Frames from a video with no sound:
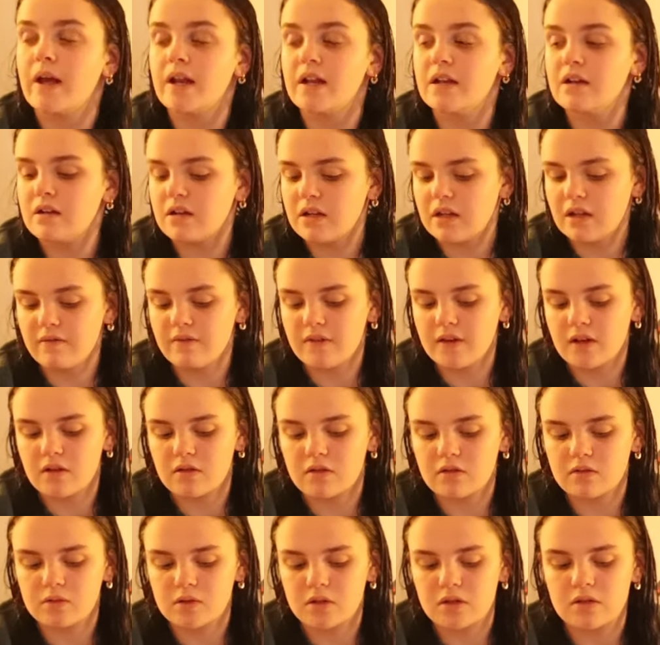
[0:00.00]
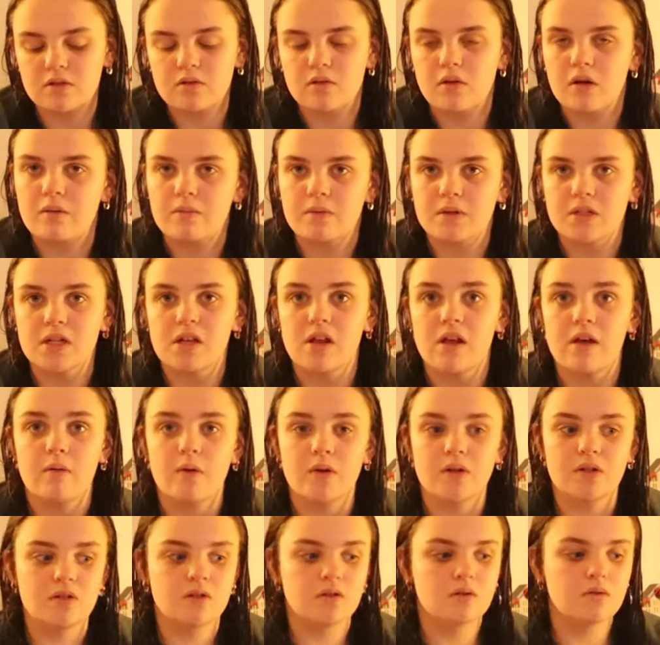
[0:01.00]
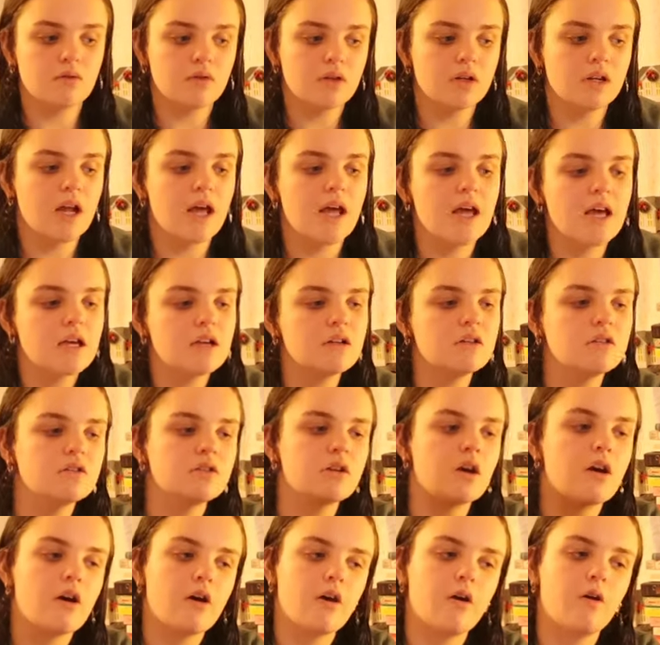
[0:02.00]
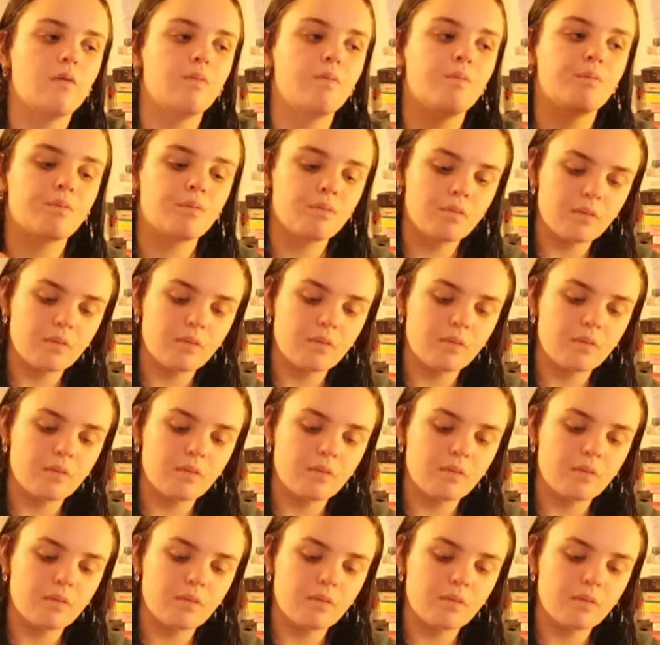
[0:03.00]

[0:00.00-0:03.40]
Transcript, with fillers: I didn't even know there was a storm until I went to school today, so